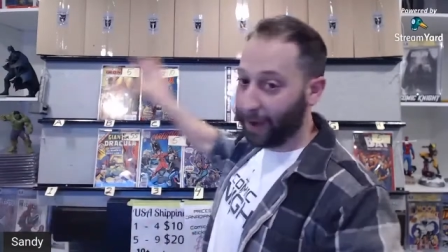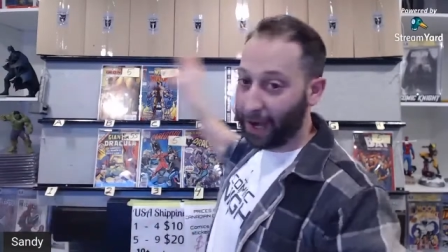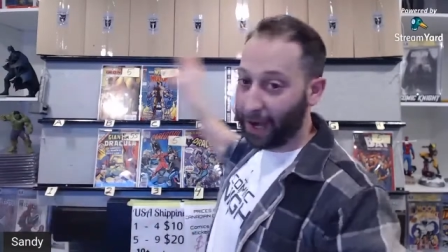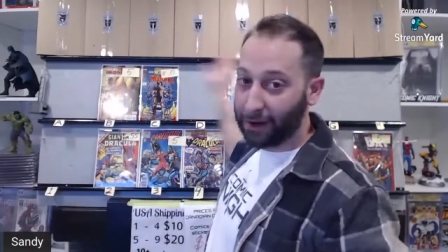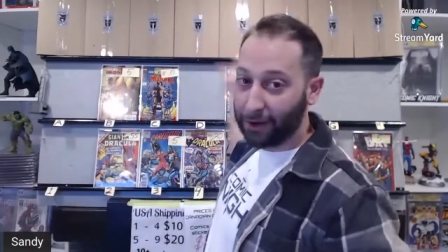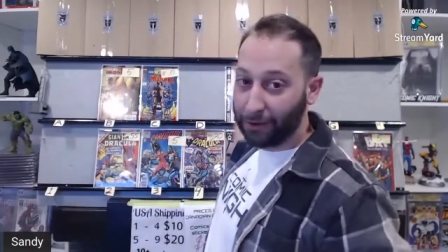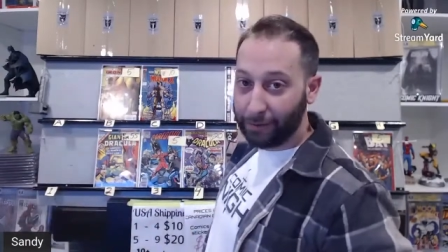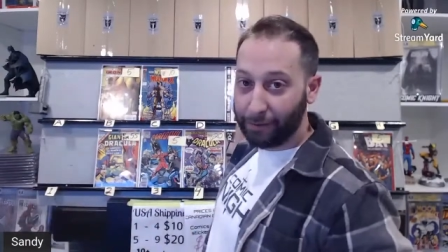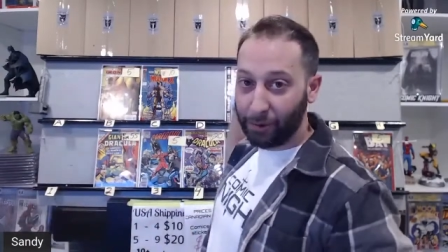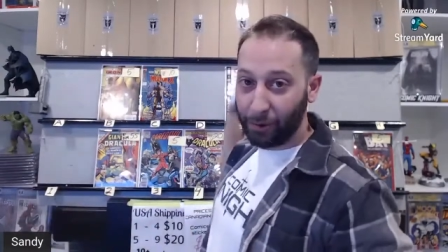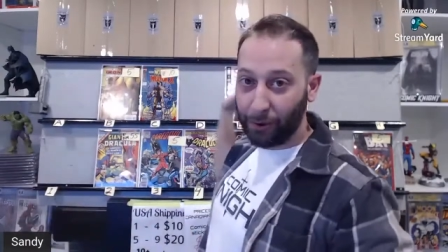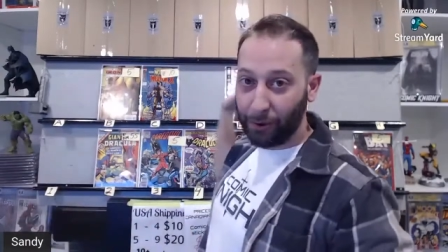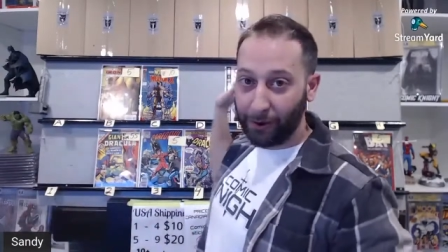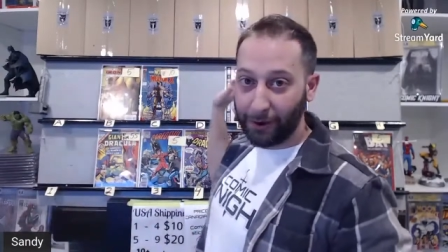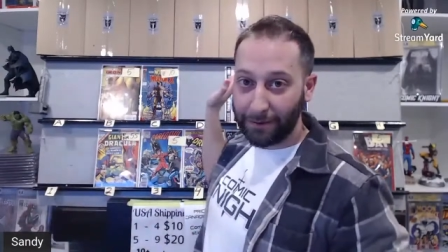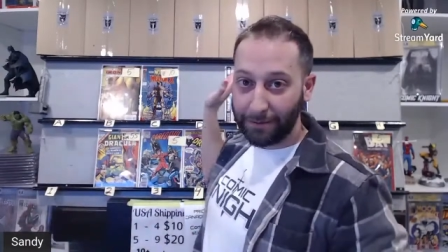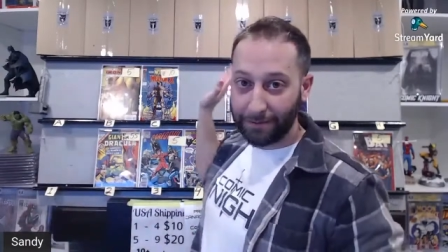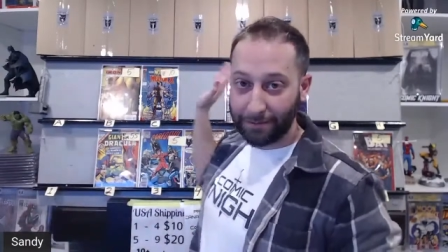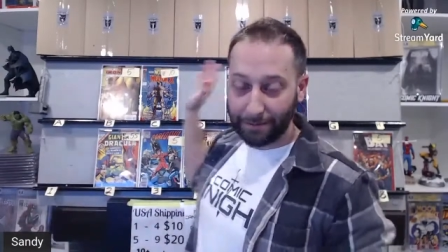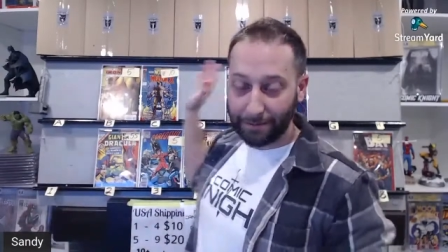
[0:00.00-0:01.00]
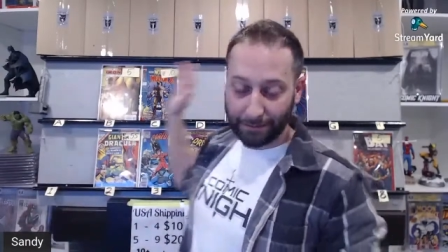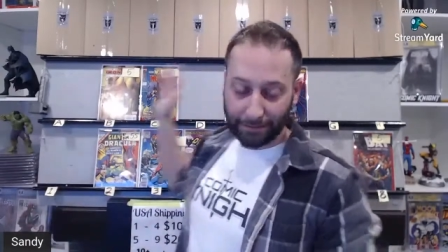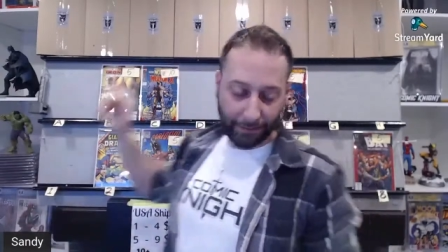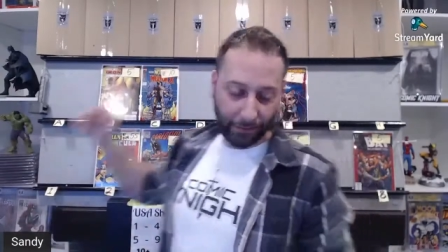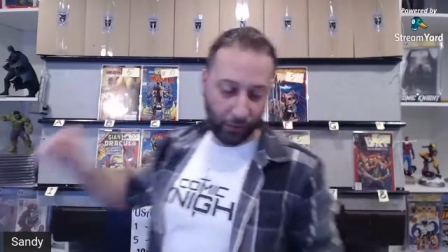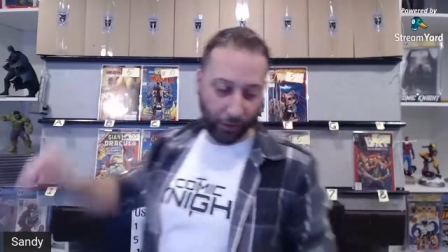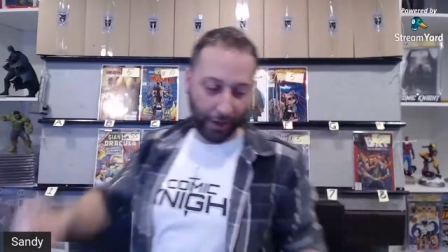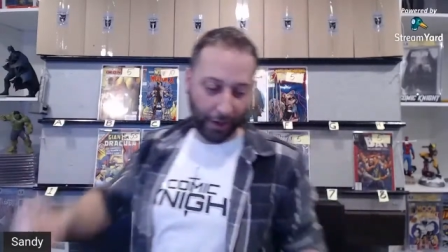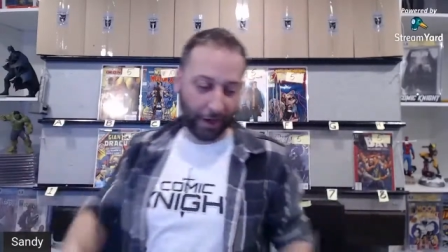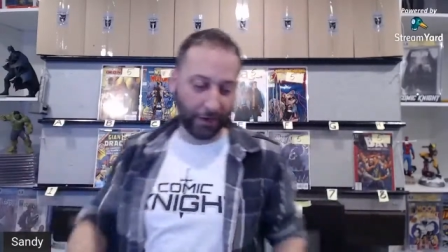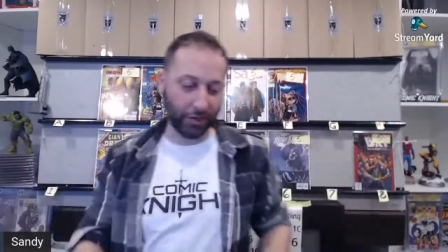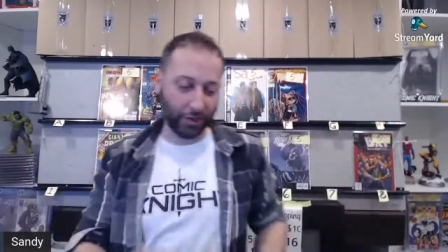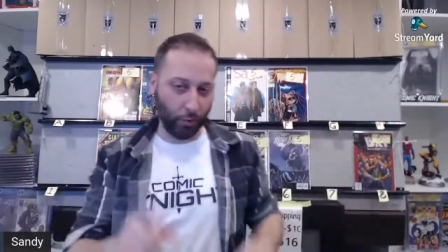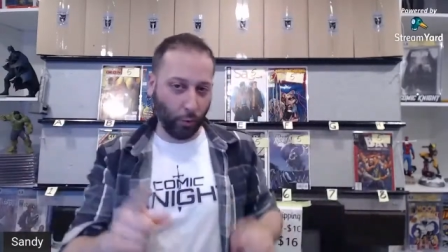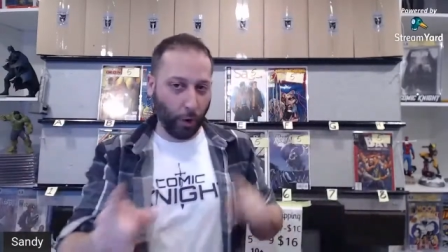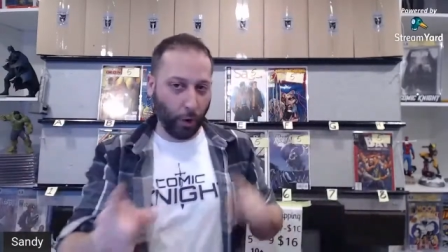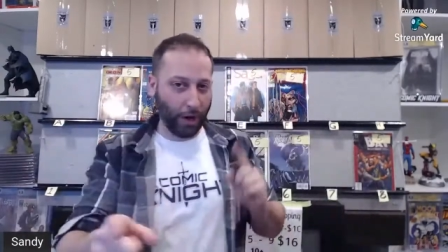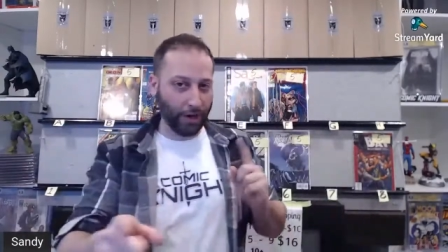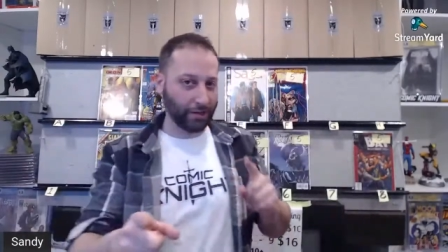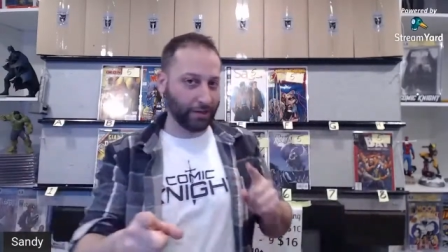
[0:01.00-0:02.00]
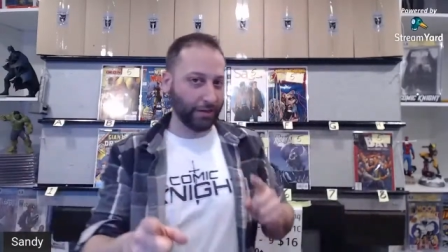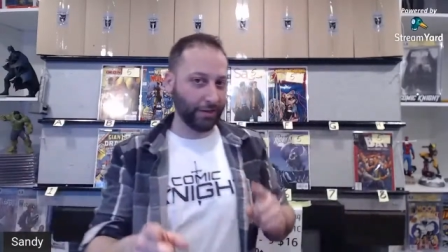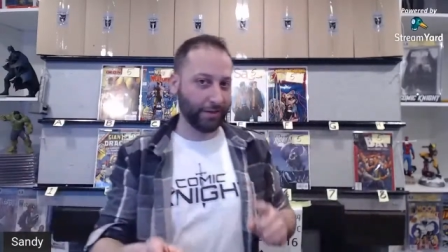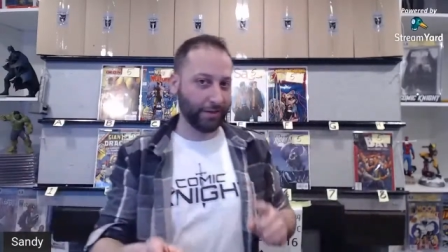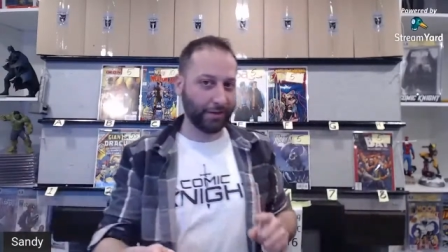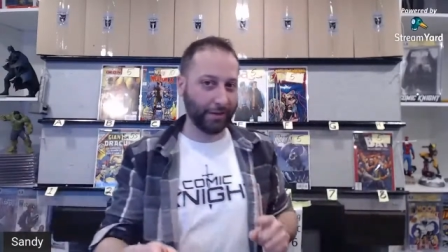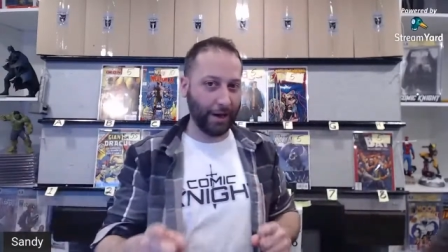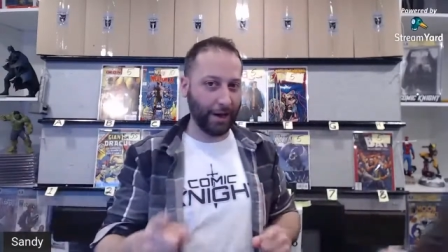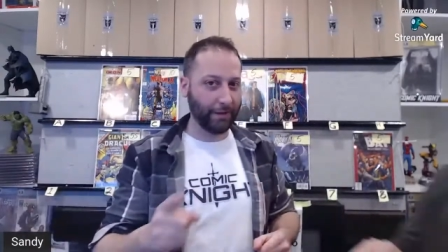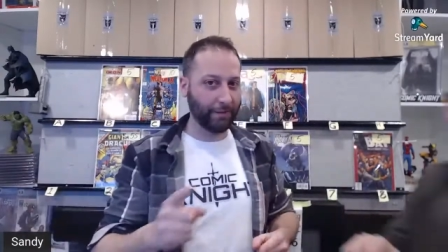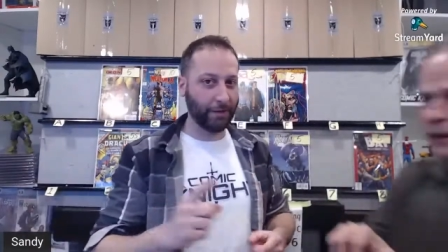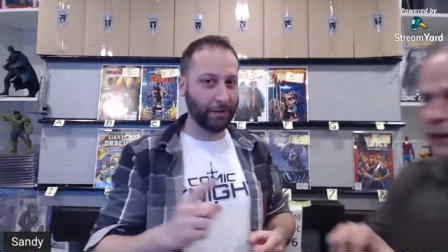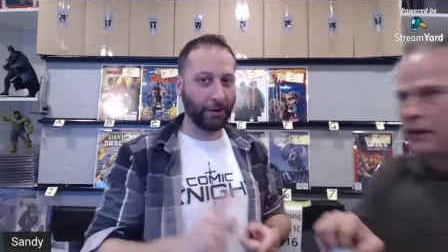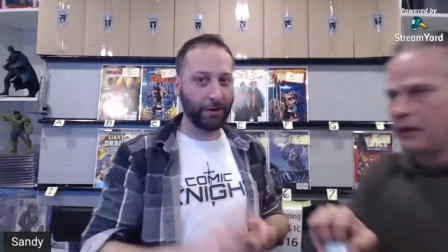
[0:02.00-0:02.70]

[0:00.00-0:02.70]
back on the board. You can actually watch this. I have it